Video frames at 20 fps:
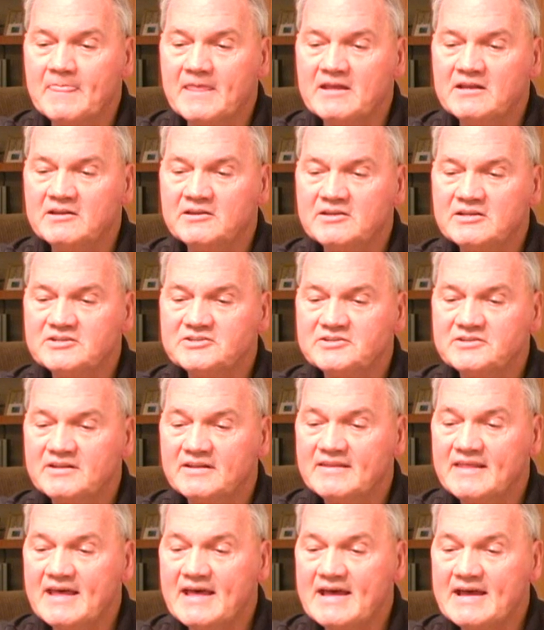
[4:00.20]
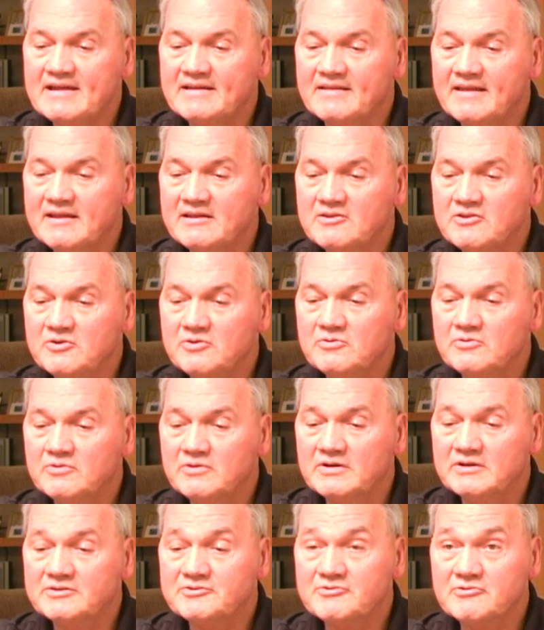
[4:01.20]
In addition to that, they
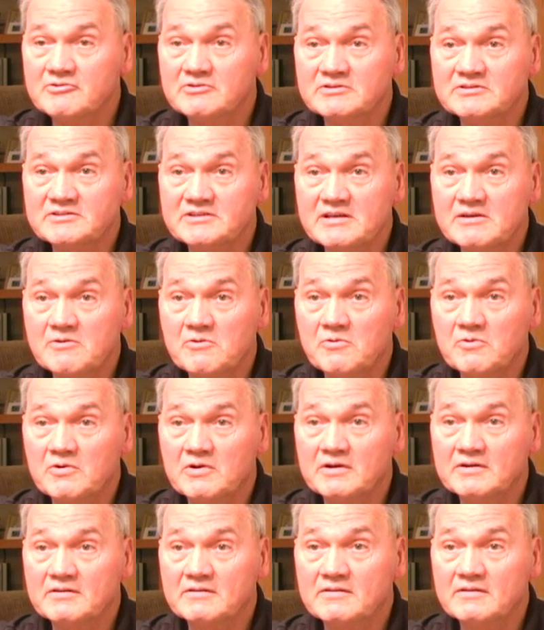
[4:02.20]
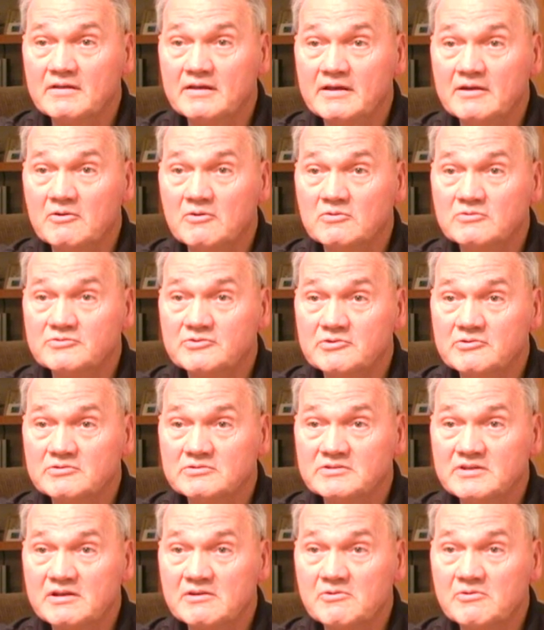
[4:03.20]
do truancy court. They hold
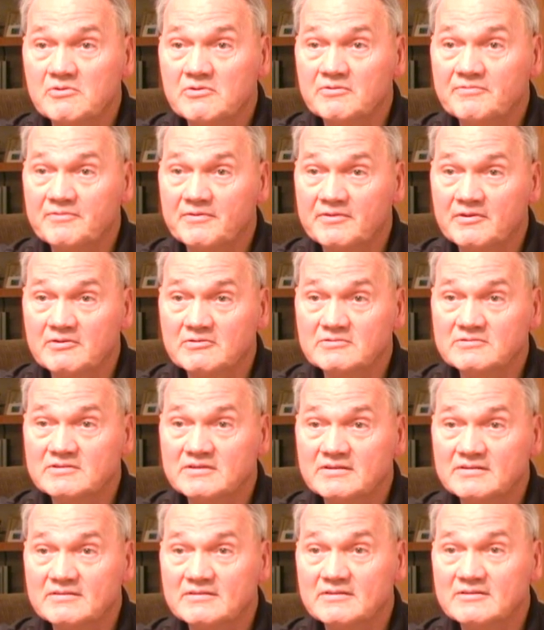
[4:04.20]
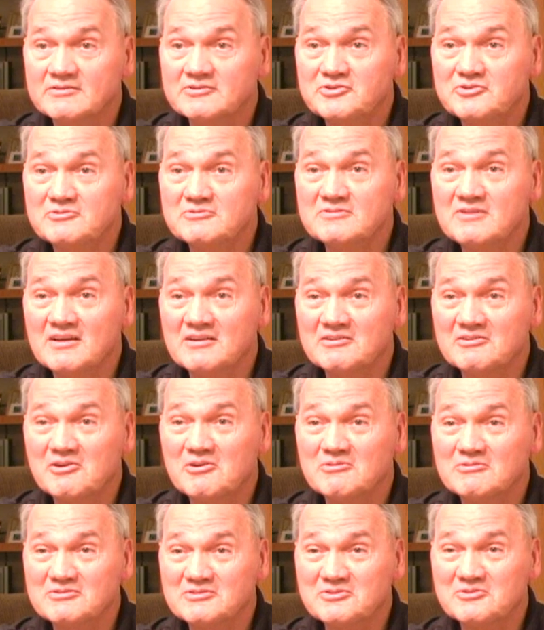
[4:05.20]
truancy court for those that choose not to
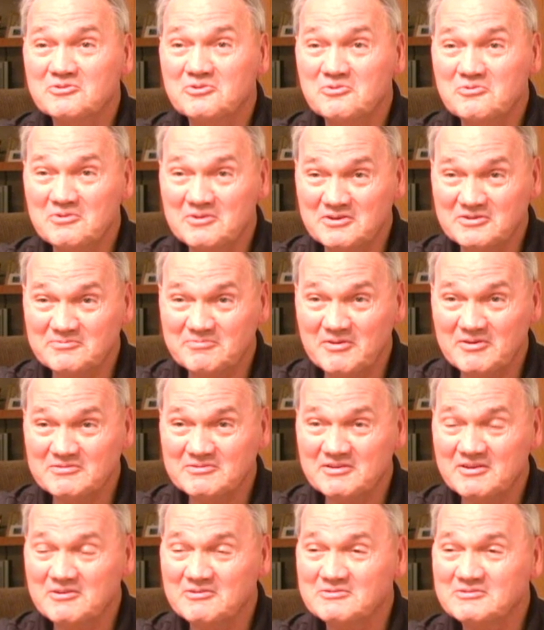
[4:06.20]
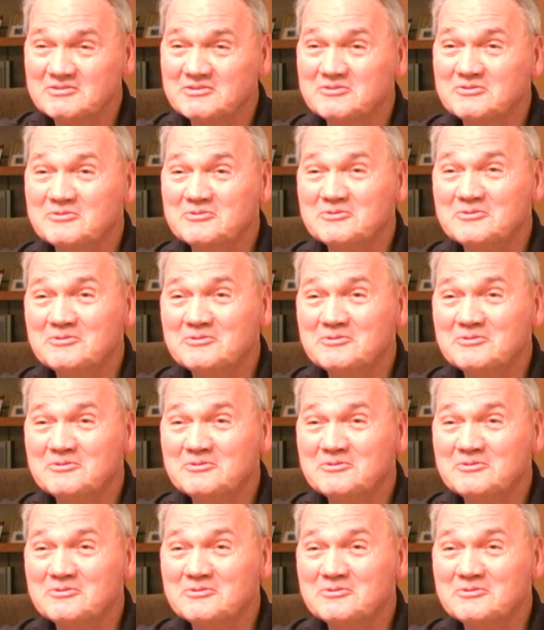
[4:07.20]
go to school when they're supposed to go to school.